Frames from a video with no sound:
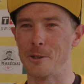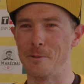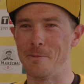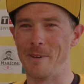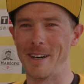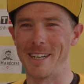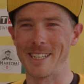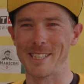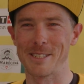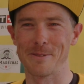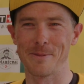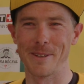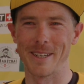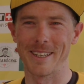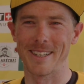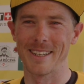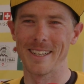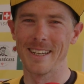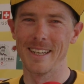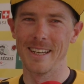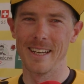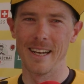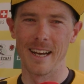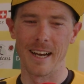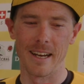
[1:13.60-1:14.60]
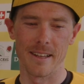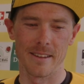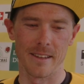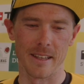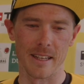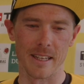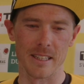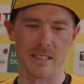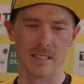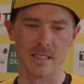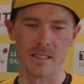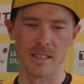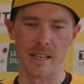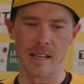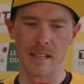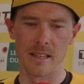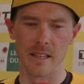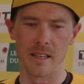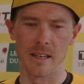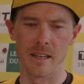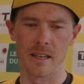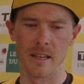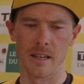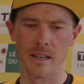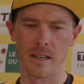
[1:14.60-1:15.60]
too much, but I think it's
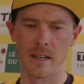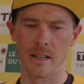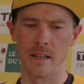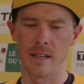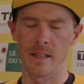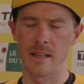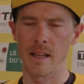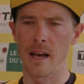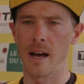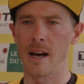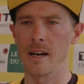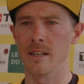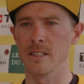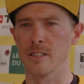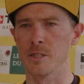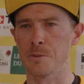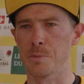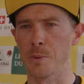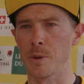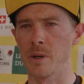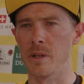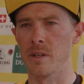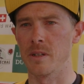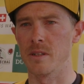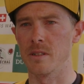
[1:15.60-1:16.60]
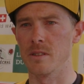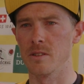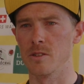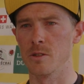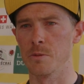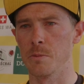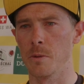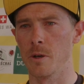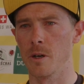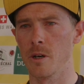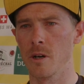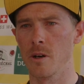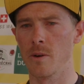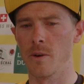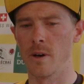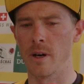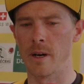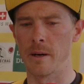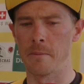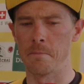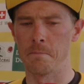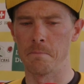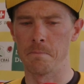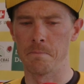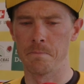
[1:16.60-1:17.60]
another another hard sprint tomorrow.
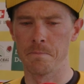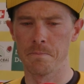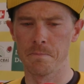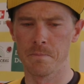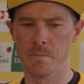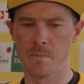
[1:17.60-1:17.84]
Um,